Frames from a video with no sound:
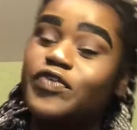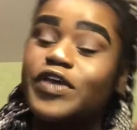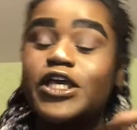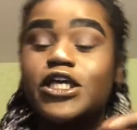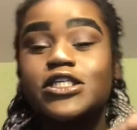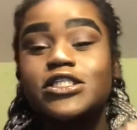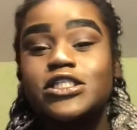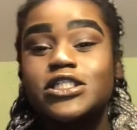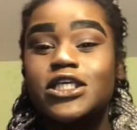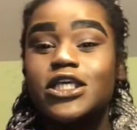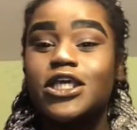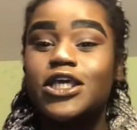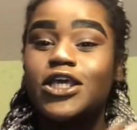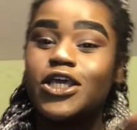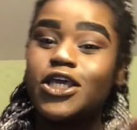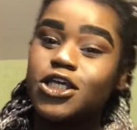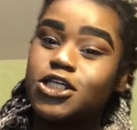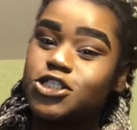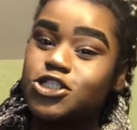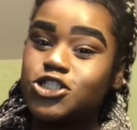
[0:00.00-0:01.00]

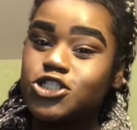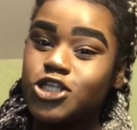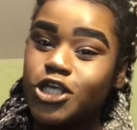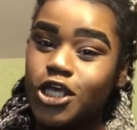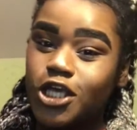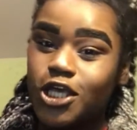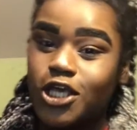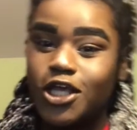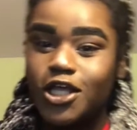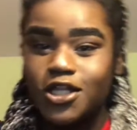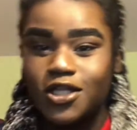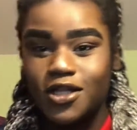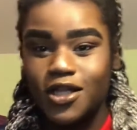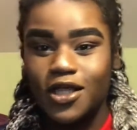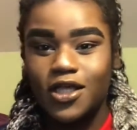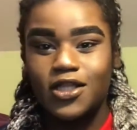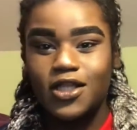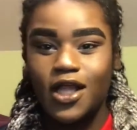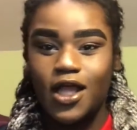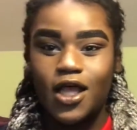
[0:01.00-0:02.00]
fancy and shit and
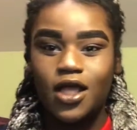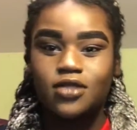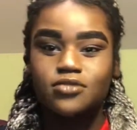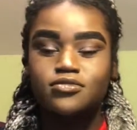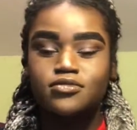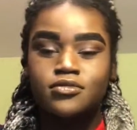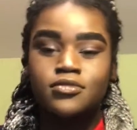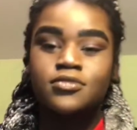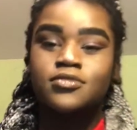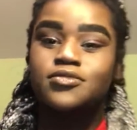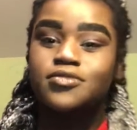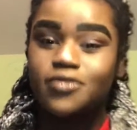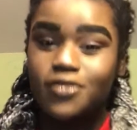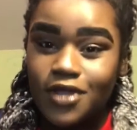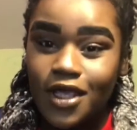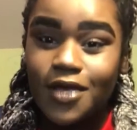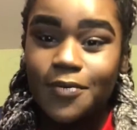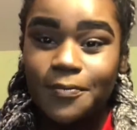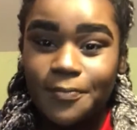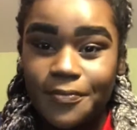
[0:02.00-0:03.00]
like that.
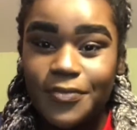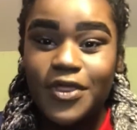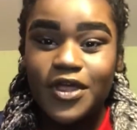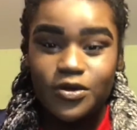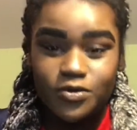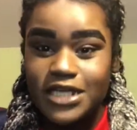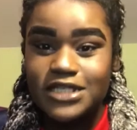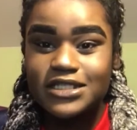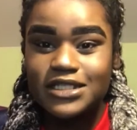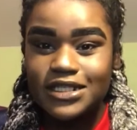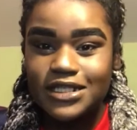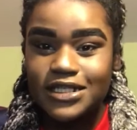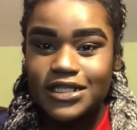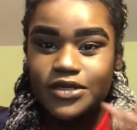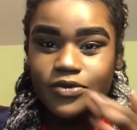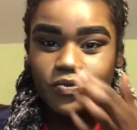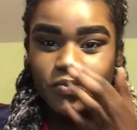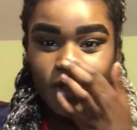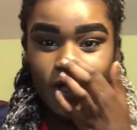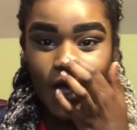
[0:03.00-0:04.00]
But
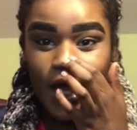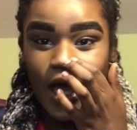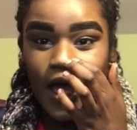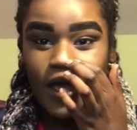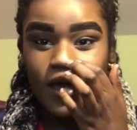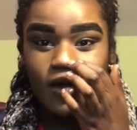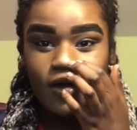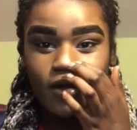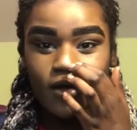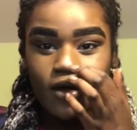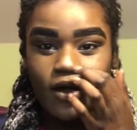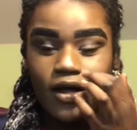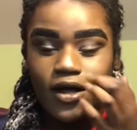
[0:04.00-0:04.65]
basically, we had,